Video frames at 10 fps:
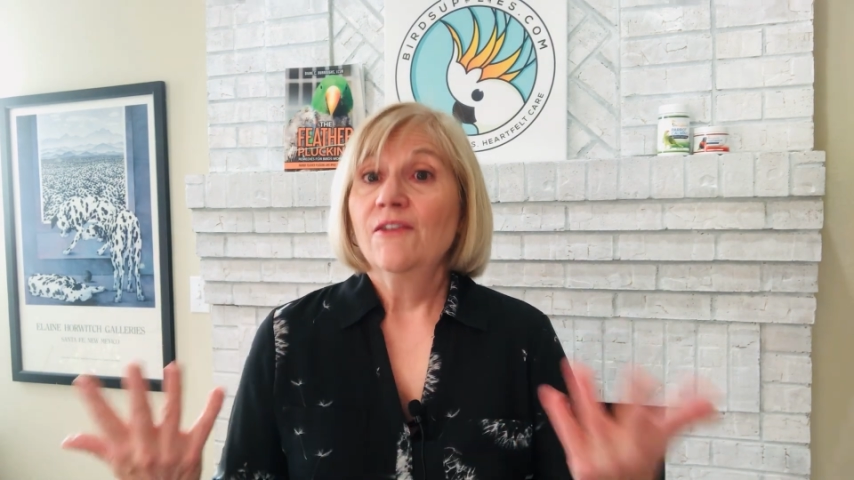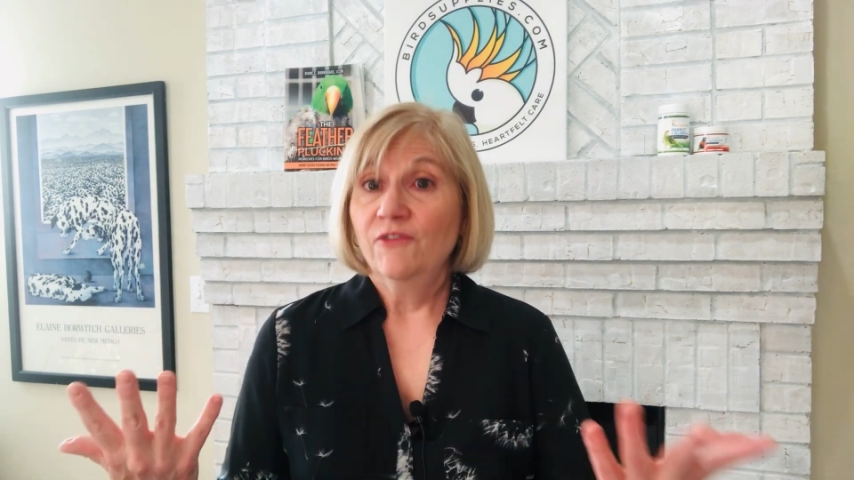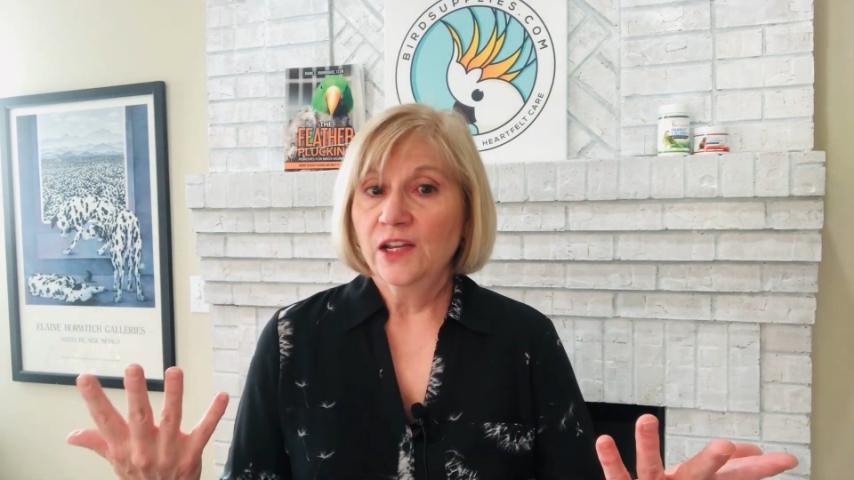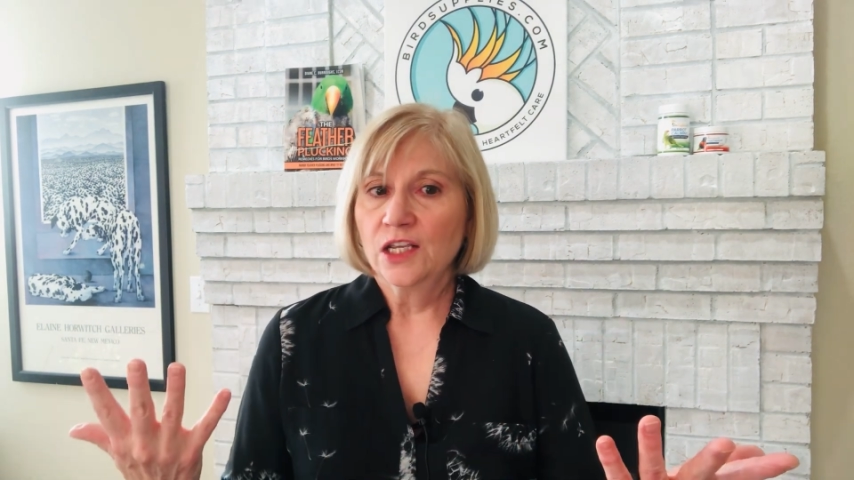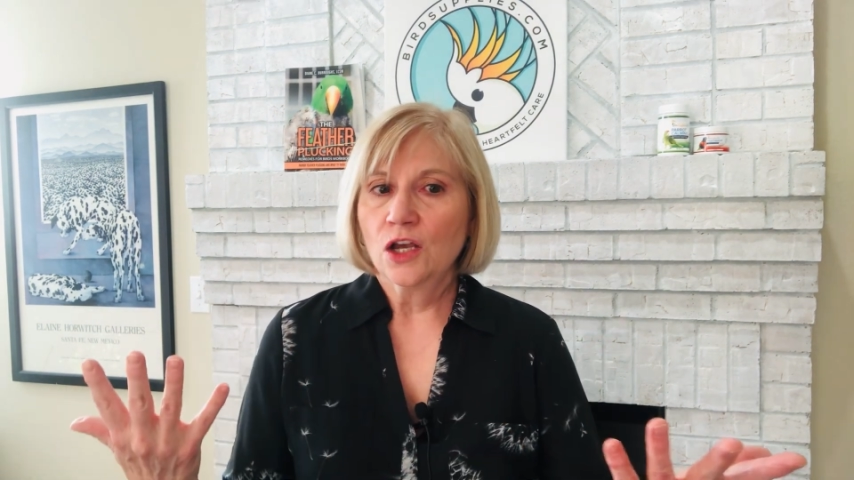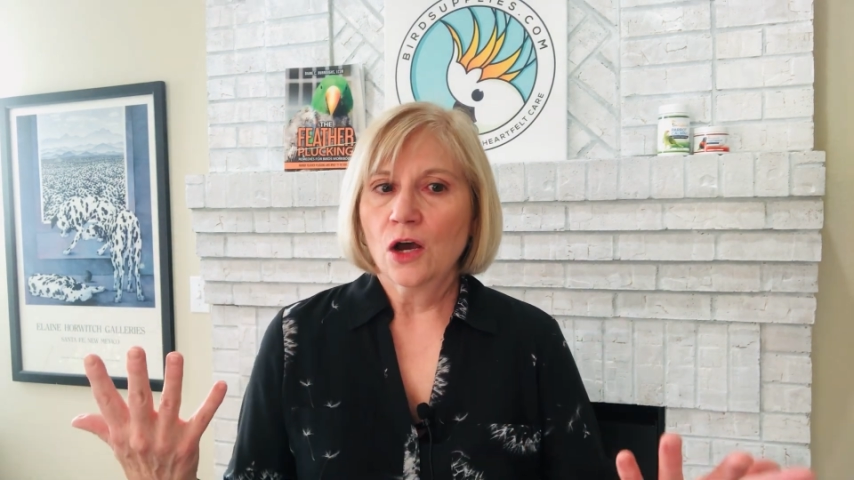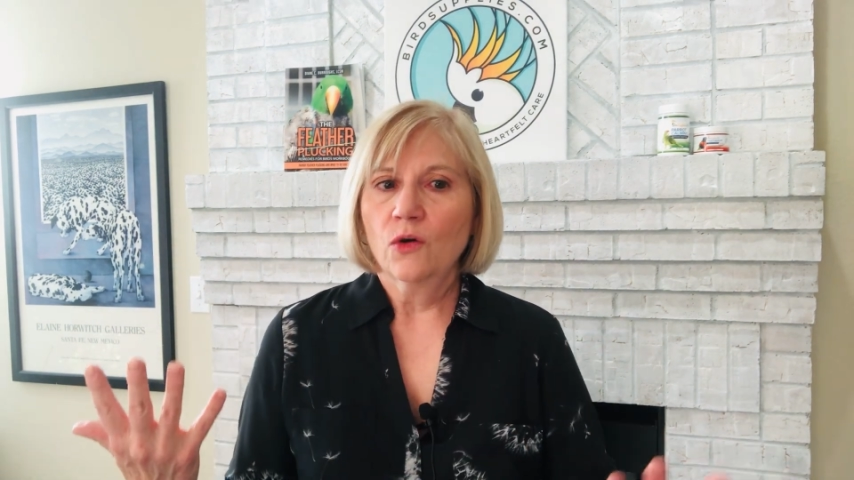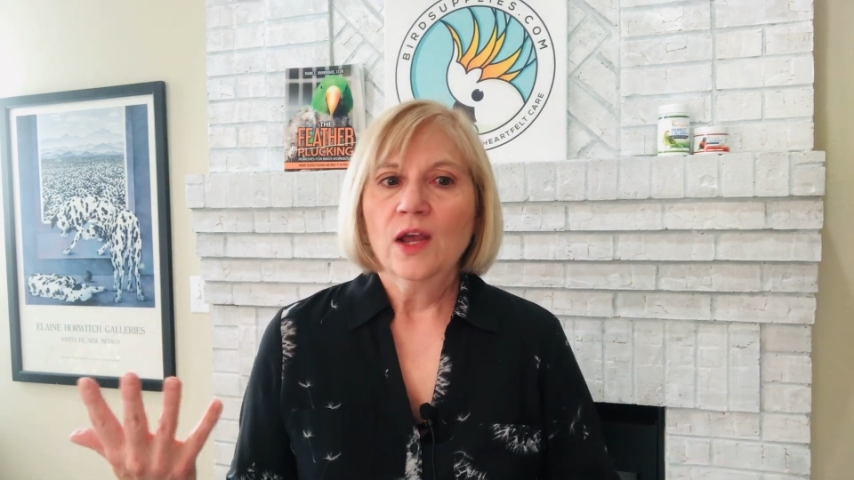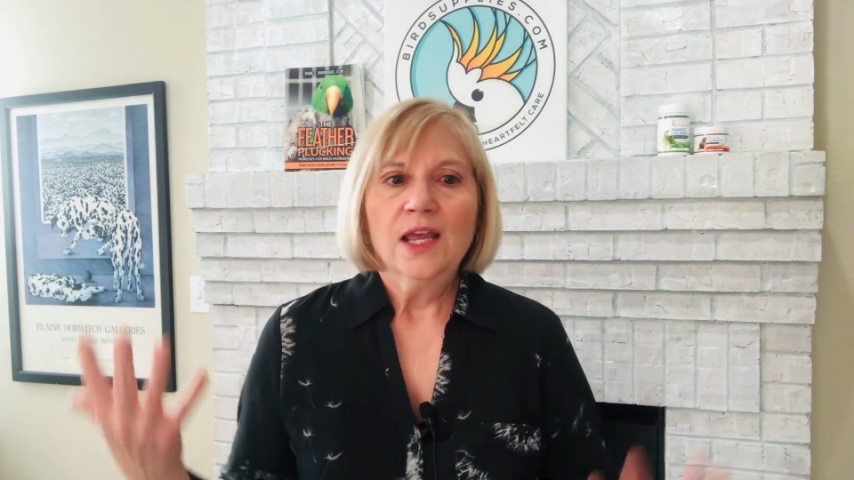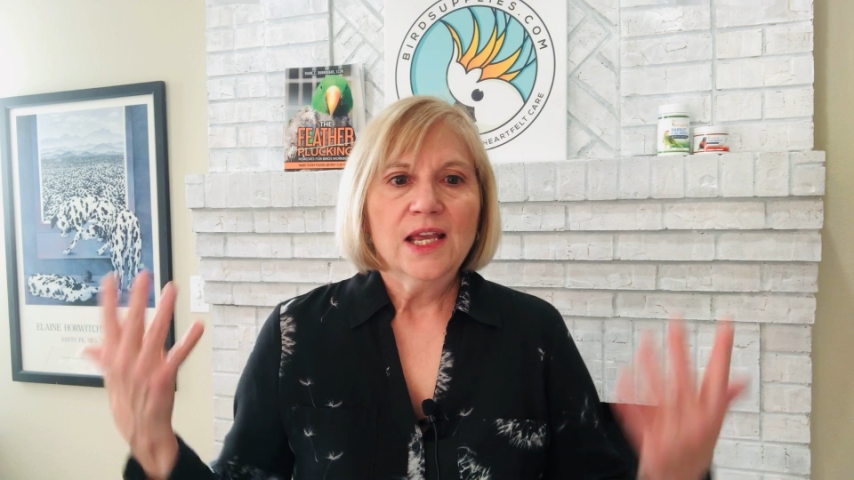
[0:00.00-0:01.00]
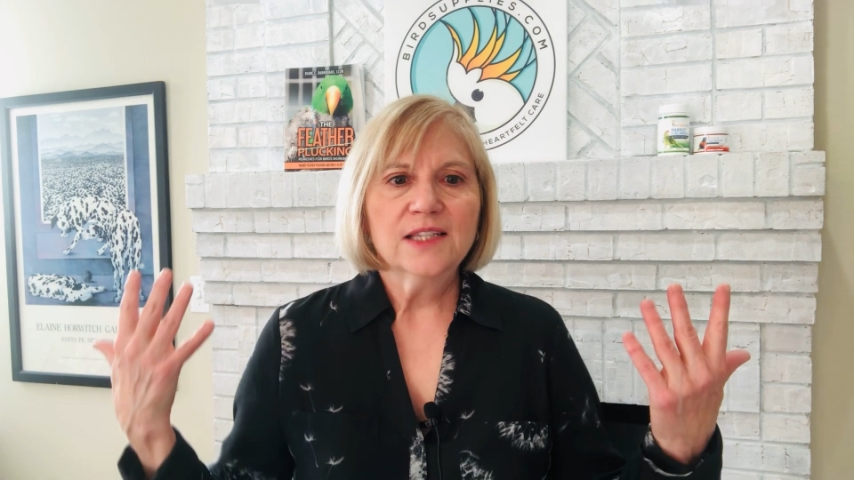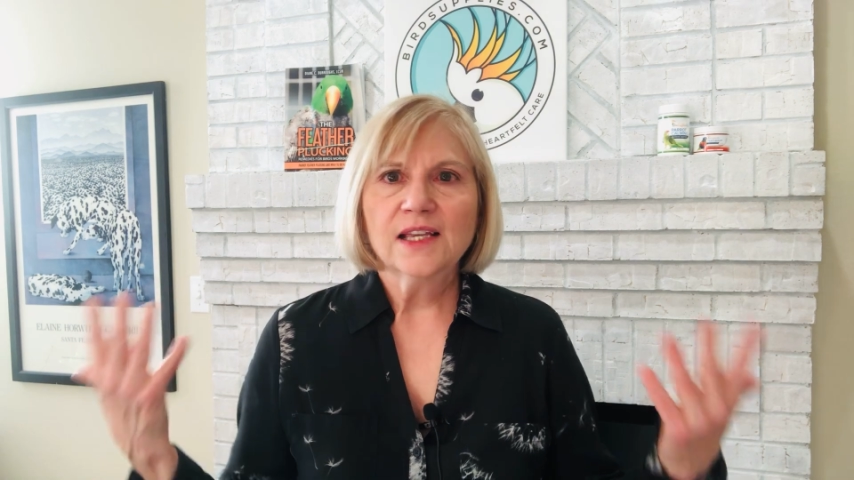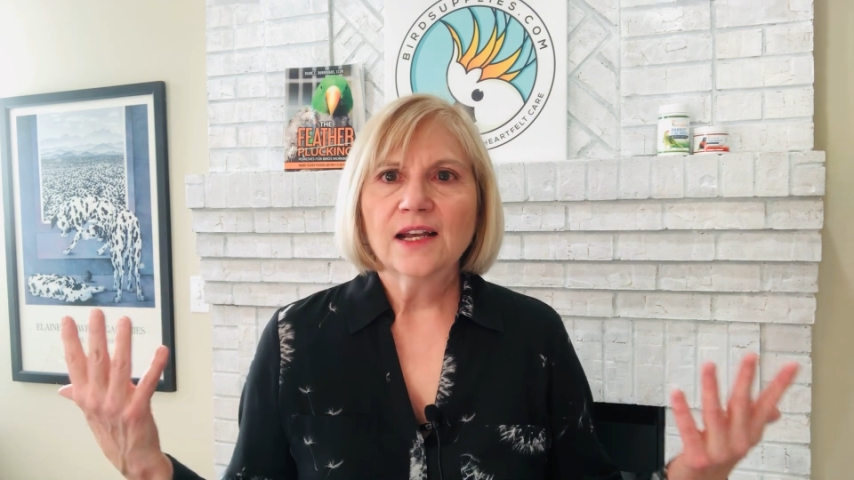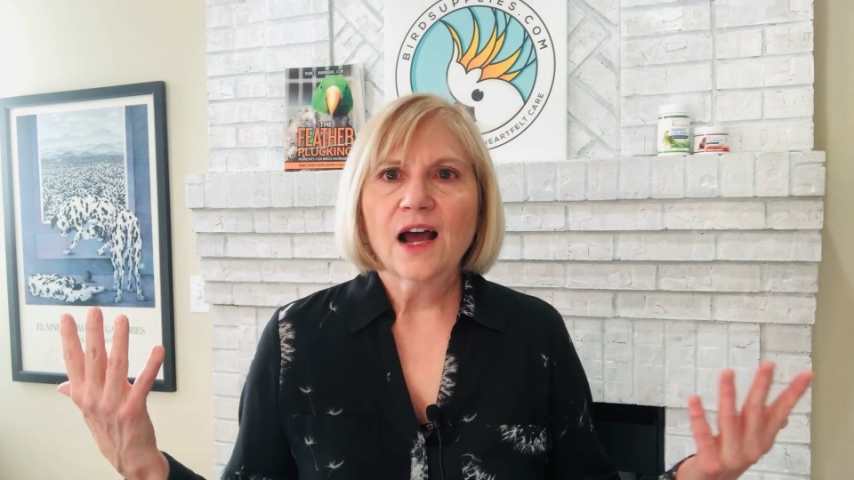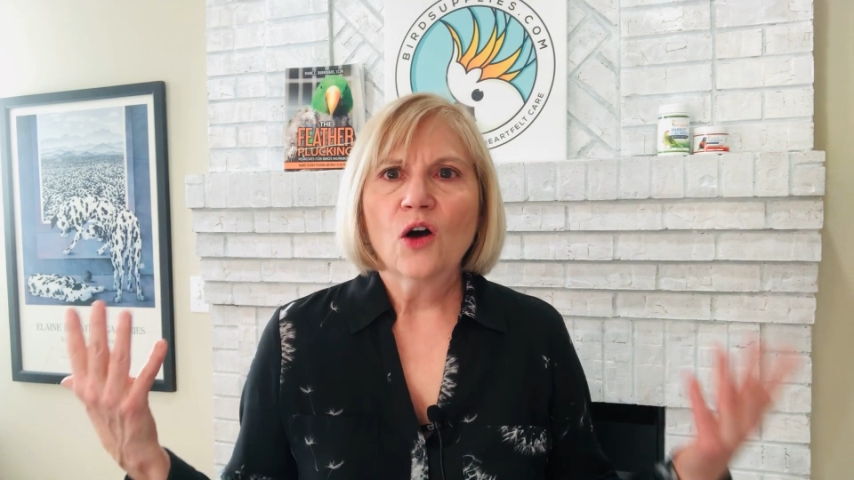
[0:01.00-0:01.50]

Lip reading: video is that